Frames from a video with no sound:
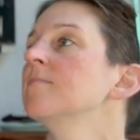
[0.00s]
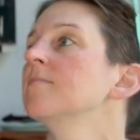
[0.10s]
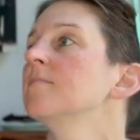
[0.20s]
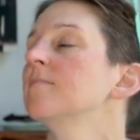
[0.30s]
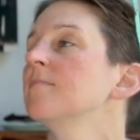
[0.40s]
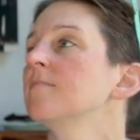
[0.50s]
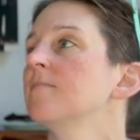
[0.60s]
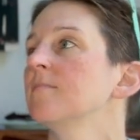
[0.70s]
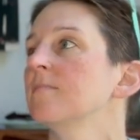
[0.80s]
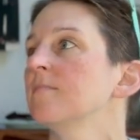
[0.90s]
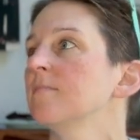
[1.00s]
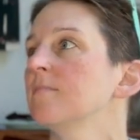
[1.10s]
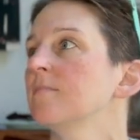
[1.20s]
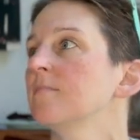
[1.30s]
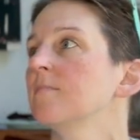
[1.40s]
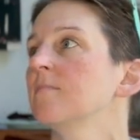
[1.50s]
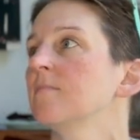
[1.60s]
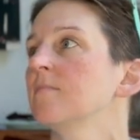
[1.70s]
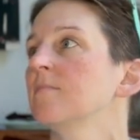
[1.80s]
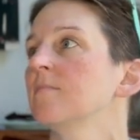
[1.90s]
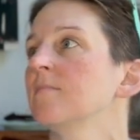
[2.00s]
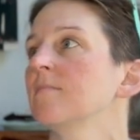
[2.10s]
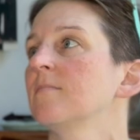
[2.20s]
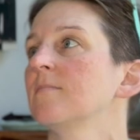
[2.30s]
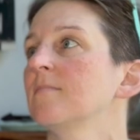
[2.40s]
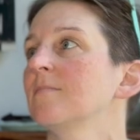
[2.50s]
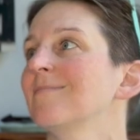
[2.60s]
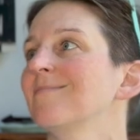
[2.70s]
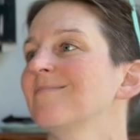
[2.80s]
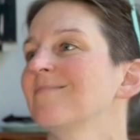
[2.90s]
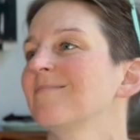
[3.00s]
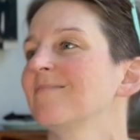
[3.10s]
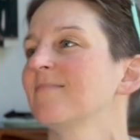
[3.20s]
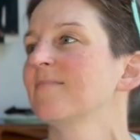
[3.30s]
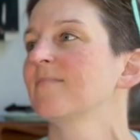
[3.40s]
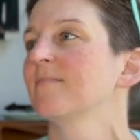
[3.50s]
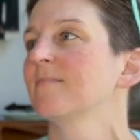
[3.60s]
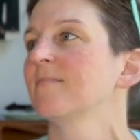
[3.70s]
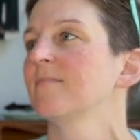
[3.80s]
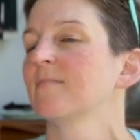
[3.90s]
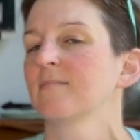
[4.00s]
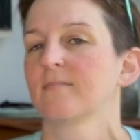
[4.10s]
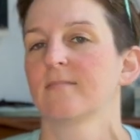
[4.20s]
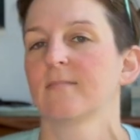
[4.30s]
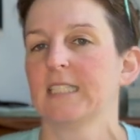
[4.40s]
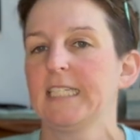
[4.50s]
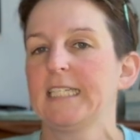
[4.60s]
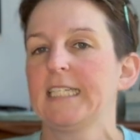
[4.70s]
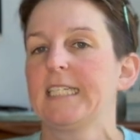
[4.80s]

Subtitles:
The person shown says nothing.